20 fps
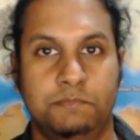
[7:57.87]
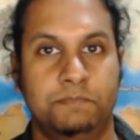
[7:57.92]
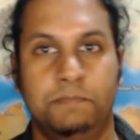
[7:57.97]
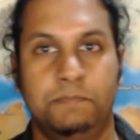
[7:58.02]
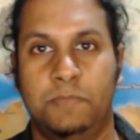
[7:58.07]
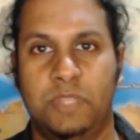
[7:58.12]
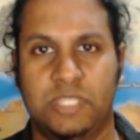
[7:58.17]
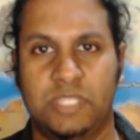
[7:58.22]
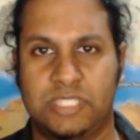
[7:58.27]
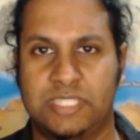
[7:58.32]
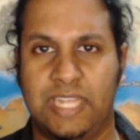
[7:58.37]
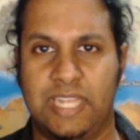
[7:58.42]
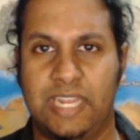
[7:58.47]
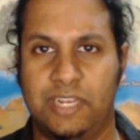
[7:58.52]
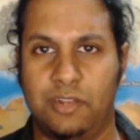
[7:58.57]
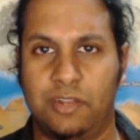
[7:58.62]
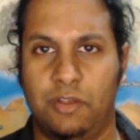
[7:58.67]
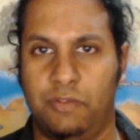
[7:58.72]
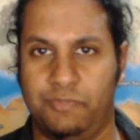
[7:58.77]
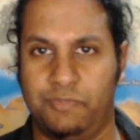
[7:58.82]
the state
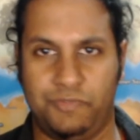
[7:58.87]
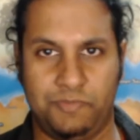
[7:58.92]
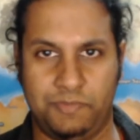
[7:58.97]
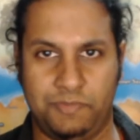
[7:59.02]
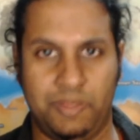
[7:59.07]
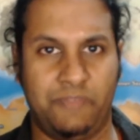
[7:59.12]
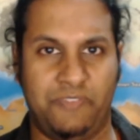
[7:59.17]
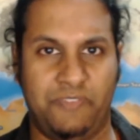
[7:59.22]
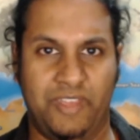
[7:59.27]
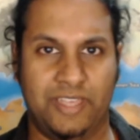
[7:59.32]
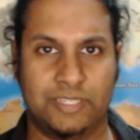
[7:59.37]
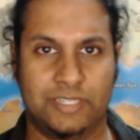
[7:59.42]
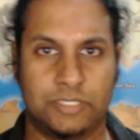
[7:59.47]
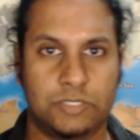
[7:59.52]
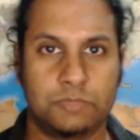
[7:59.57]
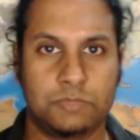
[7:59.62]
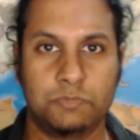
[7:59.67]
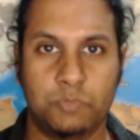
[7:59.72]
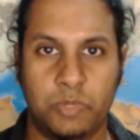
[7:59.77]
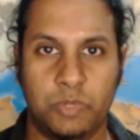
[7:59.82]
of affairs
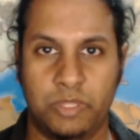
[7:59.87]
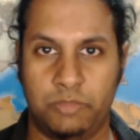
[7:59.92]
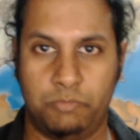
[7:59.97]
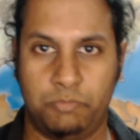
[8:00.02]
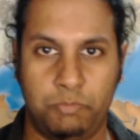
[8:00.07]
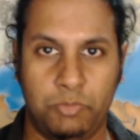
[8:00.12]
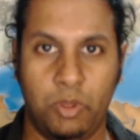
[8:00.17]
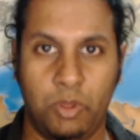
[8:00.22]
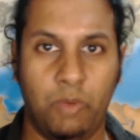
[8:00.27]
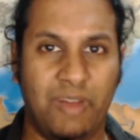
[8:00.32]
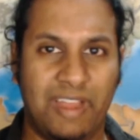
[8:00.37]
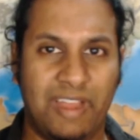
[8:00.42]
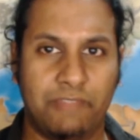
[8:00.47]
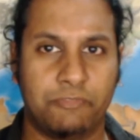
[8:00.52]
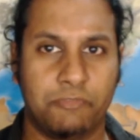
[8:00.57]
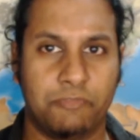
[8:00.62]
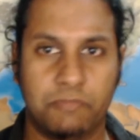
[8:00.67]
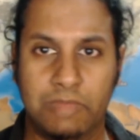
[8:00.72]
with your wife?